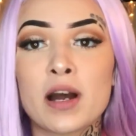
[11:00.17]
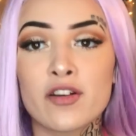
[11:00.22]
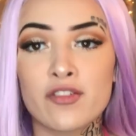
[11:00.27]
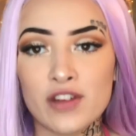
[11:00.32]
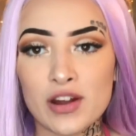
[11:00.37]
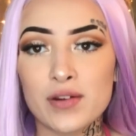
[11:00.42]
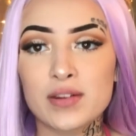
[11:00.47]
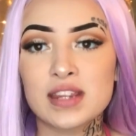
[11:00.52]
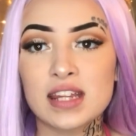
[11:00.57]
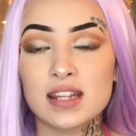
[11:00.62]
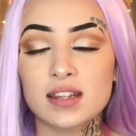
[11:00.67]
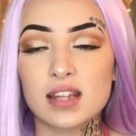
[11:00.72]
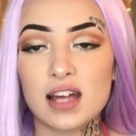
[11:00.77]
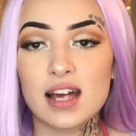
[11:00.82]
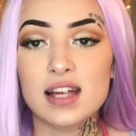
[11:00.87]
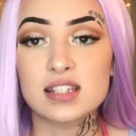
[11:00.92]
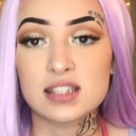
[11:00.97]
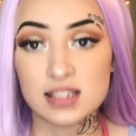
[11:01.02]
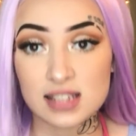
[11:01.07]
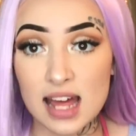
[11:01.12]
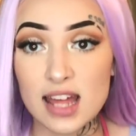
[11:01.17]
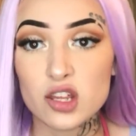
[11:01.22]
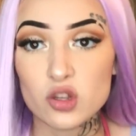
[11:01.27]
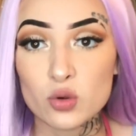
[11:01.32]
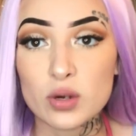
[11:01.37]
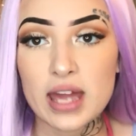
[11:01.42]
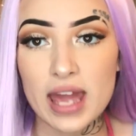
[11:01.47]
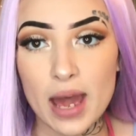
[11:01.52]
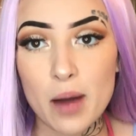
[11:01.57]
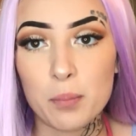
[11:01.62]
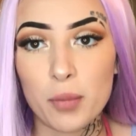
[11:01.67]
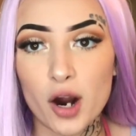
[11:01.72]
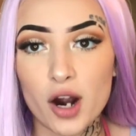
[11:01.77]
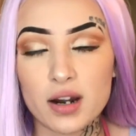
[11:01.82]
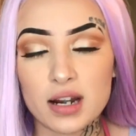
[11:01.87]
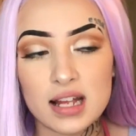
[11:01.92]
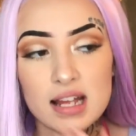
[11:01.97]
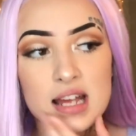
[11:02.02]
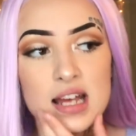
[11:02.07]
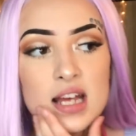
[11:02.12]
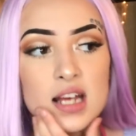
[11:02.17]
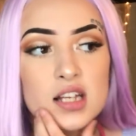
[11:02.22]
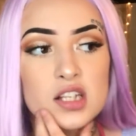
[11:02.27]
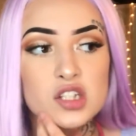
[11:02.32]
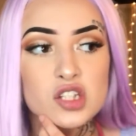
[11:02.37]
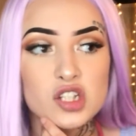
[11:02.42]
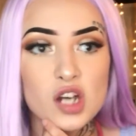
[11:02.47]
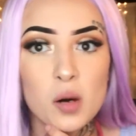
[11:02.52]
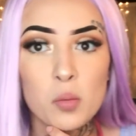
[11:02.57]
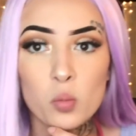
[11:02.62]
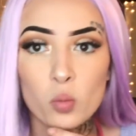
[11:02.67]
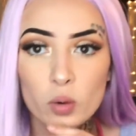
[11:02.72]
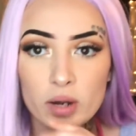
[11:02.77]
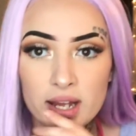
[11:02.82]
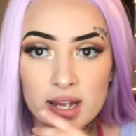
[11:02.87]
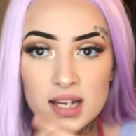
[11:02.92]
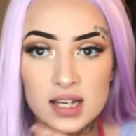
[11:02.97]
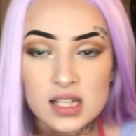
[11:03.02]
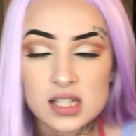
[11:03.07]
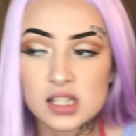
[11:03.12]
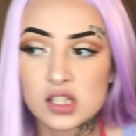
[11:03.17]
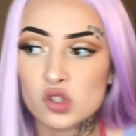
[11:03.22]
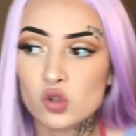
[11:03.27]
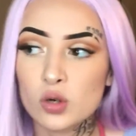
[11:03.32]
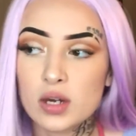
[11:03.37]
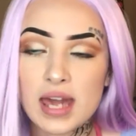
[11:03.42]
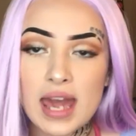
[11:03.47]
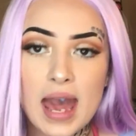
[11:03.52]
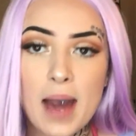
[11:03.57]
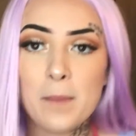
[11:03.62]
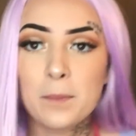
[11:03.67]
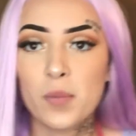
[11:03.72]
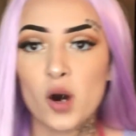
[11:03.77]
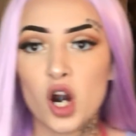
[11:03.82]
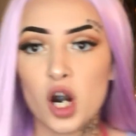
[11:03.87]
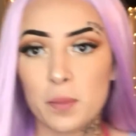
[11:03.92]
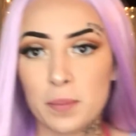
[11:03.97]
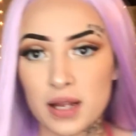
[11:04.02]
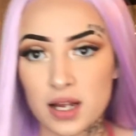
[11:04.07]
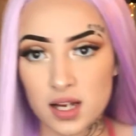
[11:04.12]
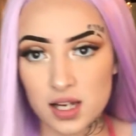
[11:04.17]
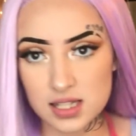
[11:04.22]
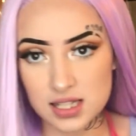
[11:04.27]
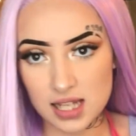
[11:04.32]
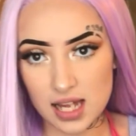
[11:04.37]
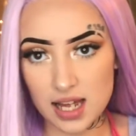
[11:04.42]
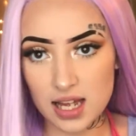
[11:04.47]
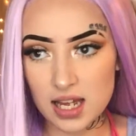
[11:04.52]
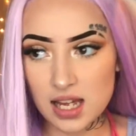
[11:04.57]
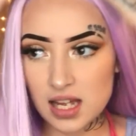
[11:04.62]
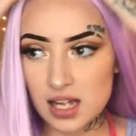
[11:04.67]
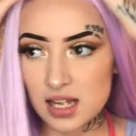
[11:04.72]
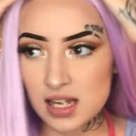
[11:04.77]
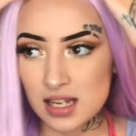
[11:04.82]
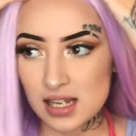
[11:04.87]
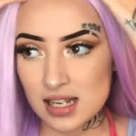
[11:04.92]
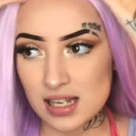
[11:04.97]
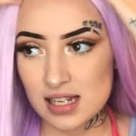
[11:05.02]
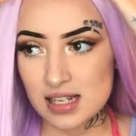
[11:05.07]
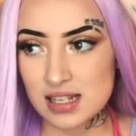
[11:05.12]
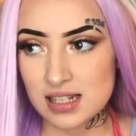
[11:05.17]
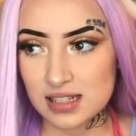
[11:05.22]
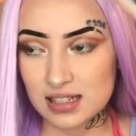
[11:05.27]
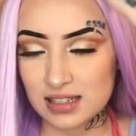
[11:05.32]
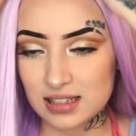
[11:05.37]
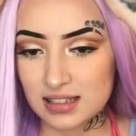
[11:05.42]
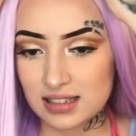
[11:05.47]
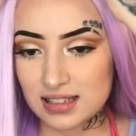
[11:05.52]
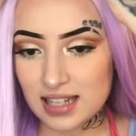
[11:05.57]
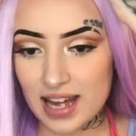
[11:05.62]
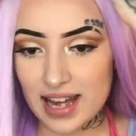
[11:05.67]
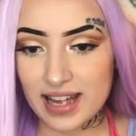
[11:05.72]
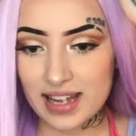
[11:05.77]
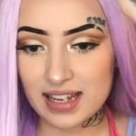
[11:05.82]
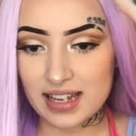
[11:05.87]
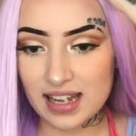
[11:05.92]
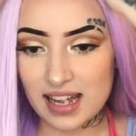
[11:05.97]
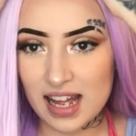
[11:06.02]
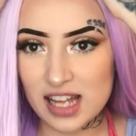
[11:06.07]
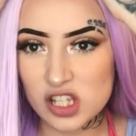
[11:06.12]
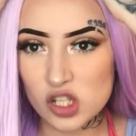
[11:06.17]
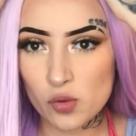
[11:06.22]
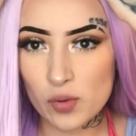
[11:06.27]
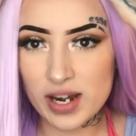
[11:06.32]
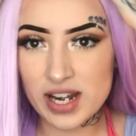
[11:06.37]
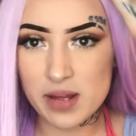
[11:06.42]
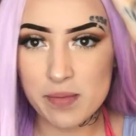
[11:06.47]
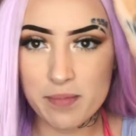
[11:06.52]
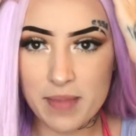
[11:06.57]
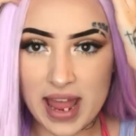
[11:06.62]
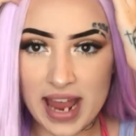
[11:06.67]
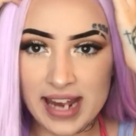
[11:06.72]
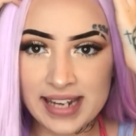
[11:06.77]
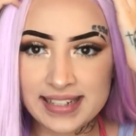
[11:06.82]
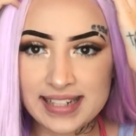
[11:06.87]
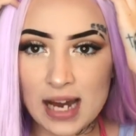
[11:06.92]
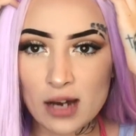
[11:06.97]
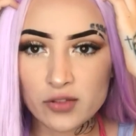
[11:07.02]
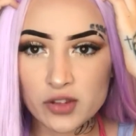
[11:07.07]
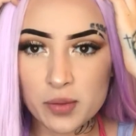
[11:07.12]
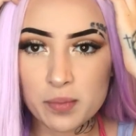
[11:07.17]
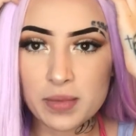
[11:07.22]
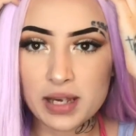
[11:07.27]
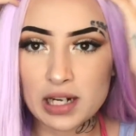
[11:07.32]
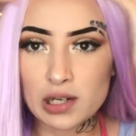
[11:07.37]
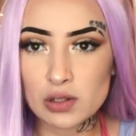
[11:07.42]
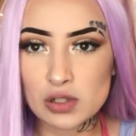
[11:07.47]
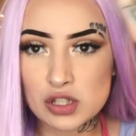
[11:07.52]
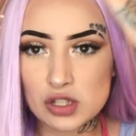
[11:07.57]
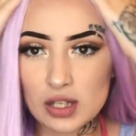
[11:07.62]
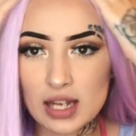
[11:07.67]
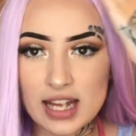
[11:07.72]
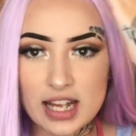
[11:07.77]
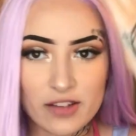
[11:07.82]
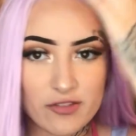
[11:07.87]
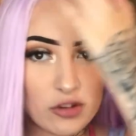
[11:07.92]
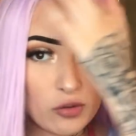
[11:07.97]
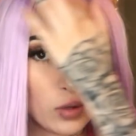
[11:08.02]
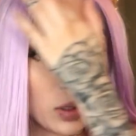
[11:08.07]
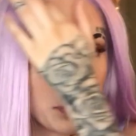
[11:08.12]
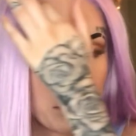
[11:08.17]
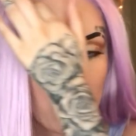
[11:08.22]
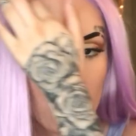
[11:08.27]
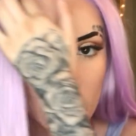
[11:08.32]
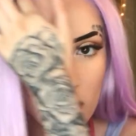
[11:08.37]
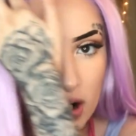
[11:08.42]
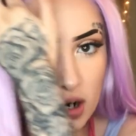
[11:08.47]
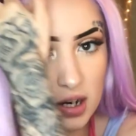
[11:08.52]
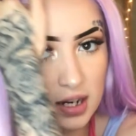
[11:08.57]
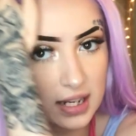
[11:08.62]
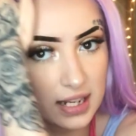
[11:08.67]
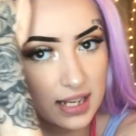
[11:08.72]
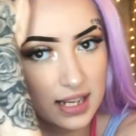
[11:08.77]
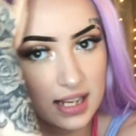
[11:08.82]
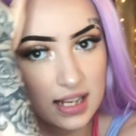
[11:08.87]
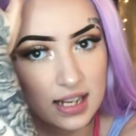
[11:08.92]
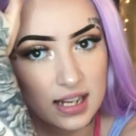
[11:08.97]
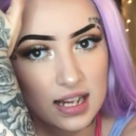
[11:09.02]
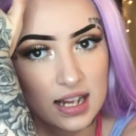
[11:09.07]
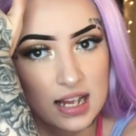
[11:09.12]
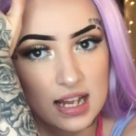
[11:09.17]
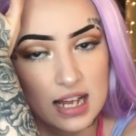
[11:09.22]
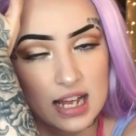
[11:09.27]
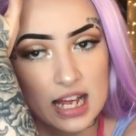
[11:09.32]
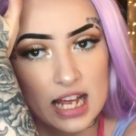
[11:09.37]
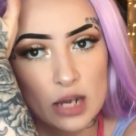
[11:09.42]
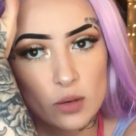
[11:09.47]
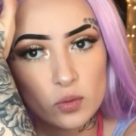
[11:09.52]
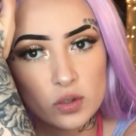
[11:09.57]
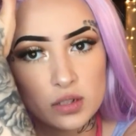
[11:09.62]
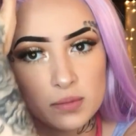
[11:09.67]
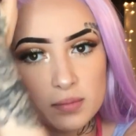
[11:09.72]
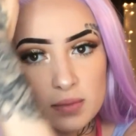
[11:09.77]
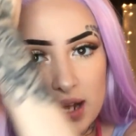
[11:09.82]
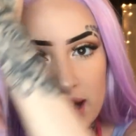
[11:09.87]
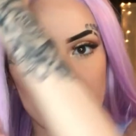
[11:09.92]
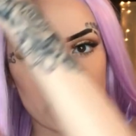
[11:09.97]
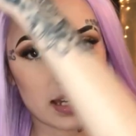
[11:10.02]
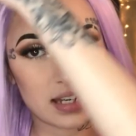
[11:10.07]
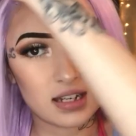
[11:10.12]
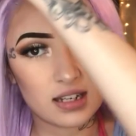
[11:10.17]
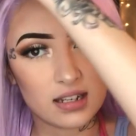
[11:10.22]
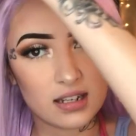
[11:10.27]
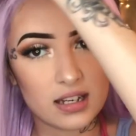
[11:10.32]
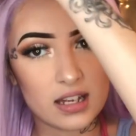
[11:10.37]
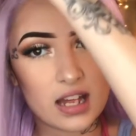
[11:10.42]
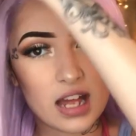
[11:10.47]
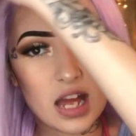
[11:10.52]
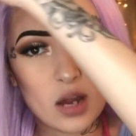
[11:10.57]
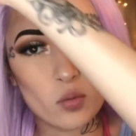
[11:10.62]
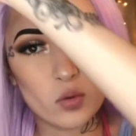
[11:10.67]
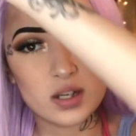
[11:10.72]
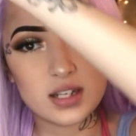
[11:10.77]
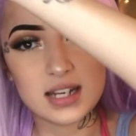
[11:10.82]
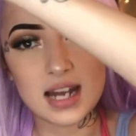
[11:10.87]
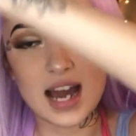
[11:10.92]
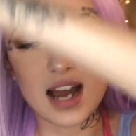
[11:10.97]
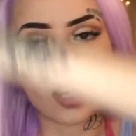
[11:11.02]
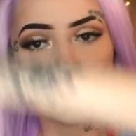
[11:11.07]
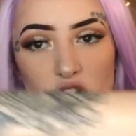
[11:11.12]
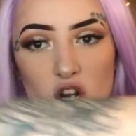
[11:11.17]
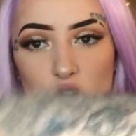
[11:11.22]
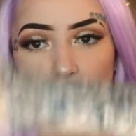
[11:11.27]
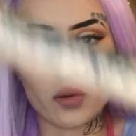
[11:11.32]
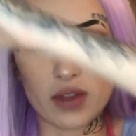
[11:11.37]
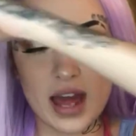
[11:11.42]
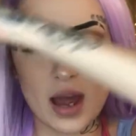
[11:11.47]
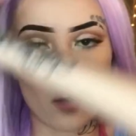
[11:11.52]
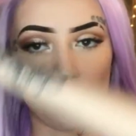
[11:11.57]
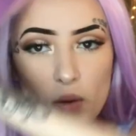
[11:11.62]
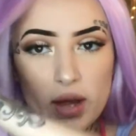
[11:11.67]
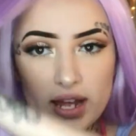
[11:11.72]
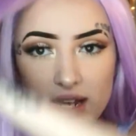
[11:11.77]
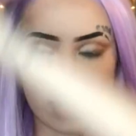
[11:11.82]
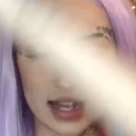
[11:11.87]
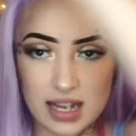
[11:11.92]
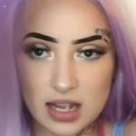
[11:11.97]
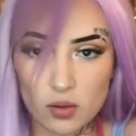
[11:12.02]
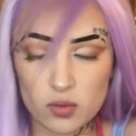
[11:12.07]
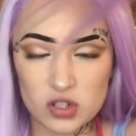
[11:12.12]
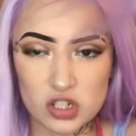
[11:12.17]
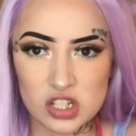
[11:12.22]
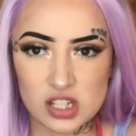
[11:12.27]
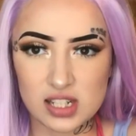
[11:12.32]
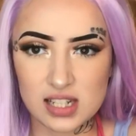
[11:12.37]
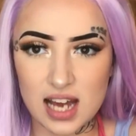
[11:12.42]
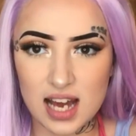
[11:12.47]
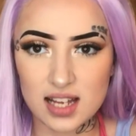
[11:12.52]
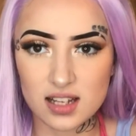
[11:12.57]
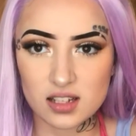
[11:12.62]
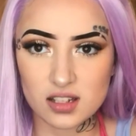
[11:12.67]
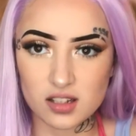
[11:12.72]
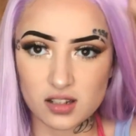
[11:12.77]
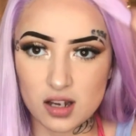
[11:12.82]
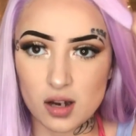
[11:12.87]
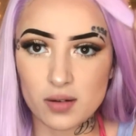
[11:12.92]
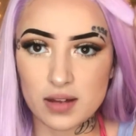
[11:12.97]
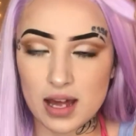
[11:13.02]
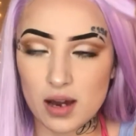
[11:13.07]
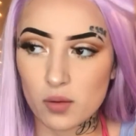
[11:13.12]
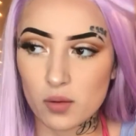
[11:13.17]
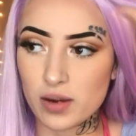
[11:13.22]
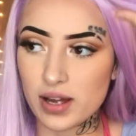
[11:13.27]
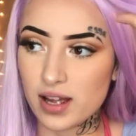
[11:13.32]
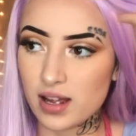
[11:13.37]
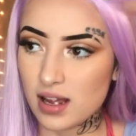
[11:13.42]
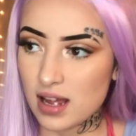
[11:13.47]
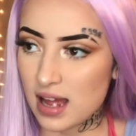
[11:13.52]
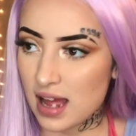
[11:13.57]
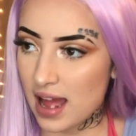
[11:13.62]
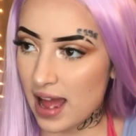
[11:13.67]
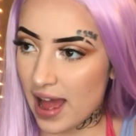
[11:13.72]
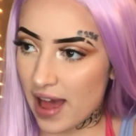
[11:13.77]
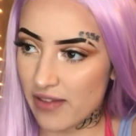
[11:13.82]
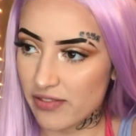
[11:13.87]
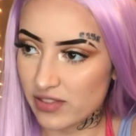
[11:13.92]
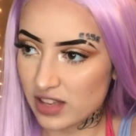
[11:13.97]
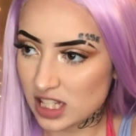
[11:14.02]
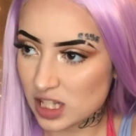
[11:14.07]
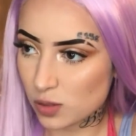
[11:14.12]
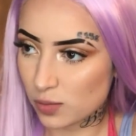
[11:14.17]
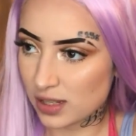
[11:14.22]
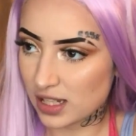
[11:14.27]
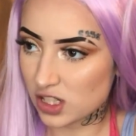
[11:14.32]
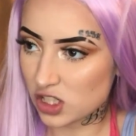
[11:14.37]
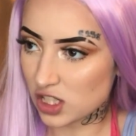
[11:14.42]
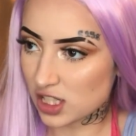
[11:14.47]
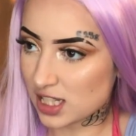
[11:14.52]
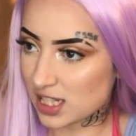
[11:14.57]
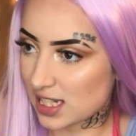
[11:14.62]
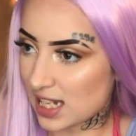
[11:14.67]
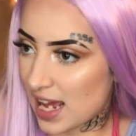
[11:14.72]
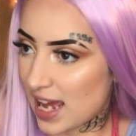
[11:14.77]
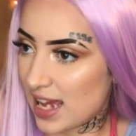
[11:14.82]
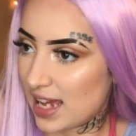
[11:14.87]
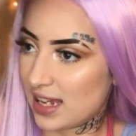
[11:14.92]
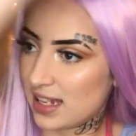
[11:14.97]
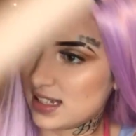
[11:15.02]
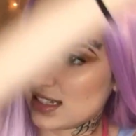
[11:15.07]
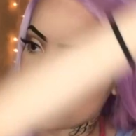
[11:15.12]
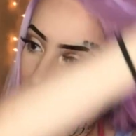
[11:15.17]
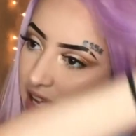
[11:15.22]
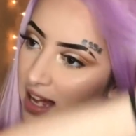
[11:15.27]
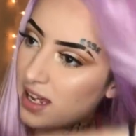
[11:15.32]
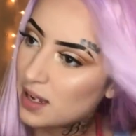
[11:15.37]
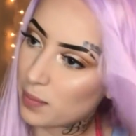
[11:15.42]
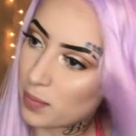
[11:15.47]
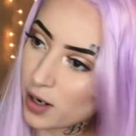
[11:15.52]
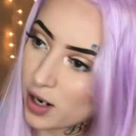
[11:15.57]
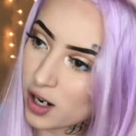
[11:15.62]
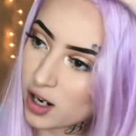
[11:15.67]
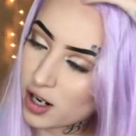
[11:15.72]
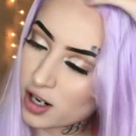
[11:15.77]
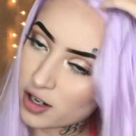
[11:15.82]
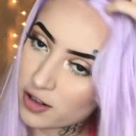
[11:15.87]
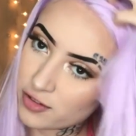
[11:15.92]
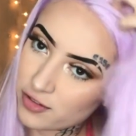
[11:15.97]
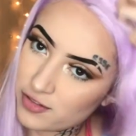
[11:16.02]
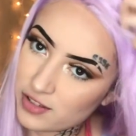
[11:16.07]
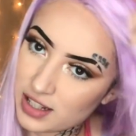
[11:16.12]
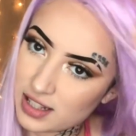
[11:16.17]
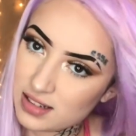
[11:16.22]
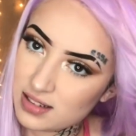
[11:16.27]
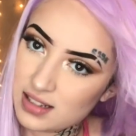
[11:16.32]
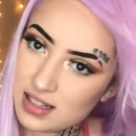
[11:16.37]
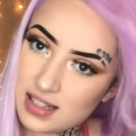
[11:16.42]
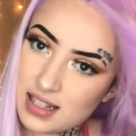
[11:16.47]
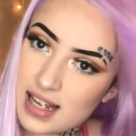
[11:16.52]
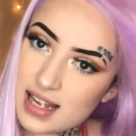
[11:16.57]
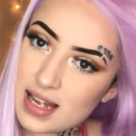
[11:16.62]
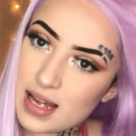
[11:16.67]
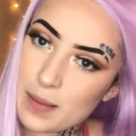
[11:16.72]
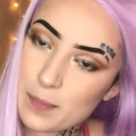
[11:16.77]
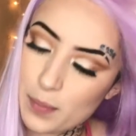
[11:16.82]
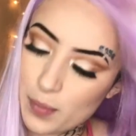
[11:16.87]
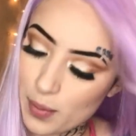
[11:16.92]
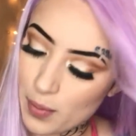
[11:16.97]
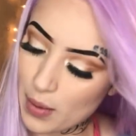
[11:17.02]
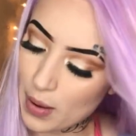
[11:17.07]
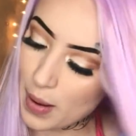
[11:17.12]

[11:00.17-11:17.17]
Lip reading: my favorite thing, that is that you can't part it. Some wigs you can't part because like it's already made down the middle. So like if you would part it, it would like, it would not go that way. Like it would just not go that way. And this wig just lays like perfectly, like it